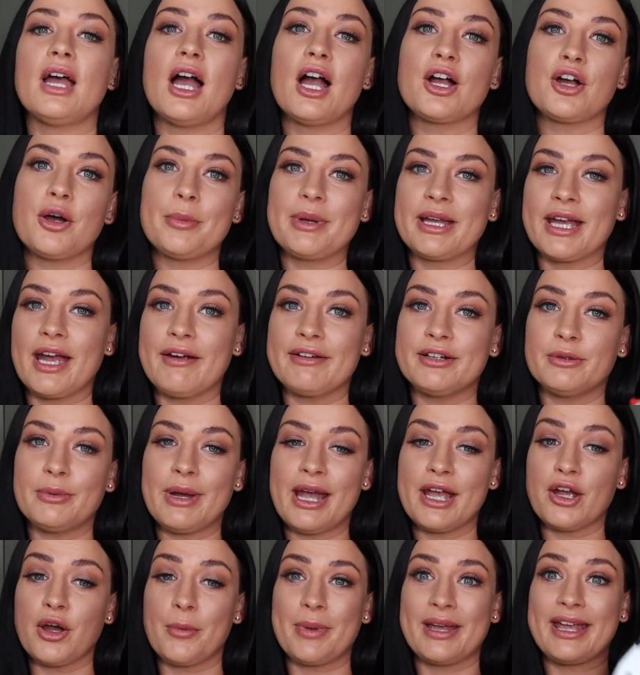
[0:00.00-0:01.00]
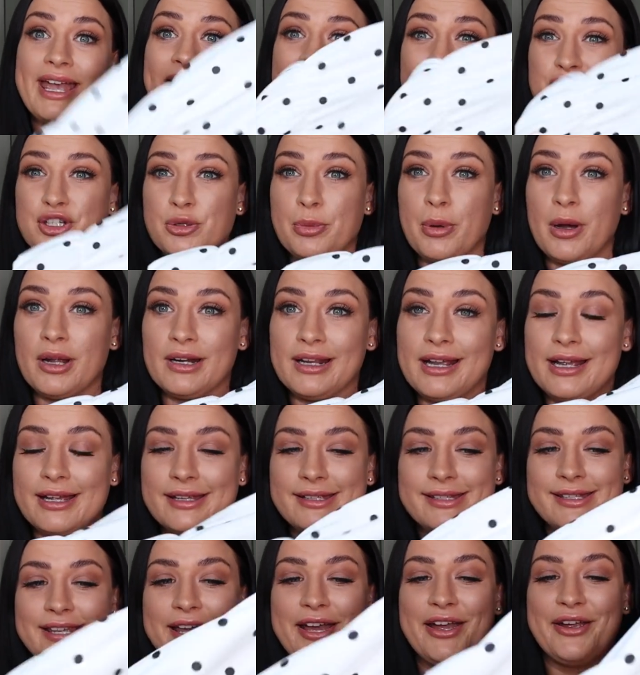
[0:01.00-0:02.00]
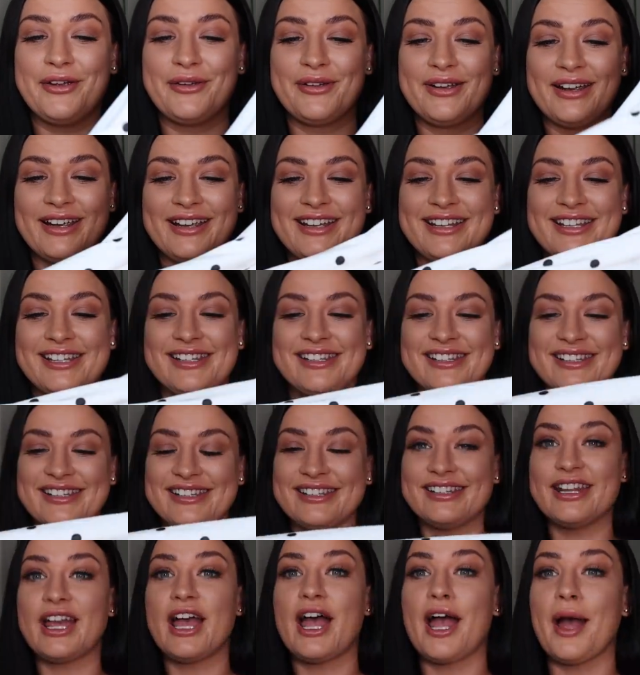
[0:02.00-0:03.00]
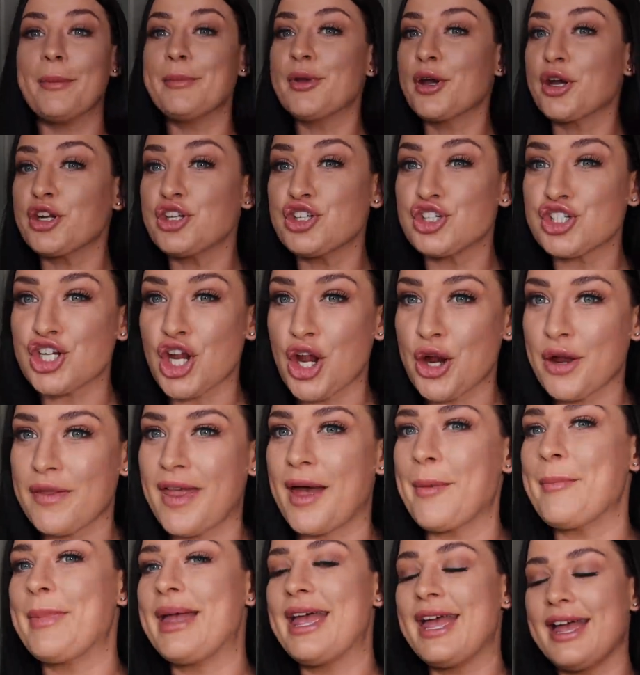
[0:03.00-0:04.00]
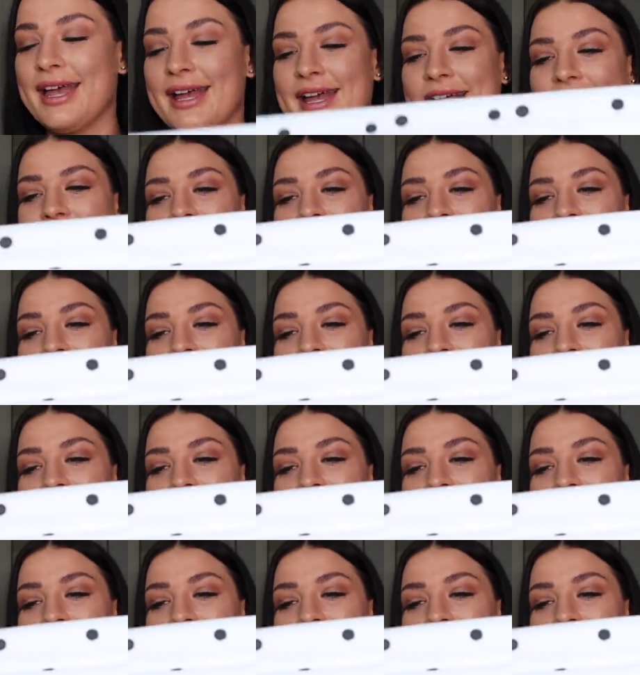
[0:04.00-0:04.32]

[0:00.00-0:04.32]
I got a bit carried away, got a bit of ketchup on it, so I'm not going to show you that bit.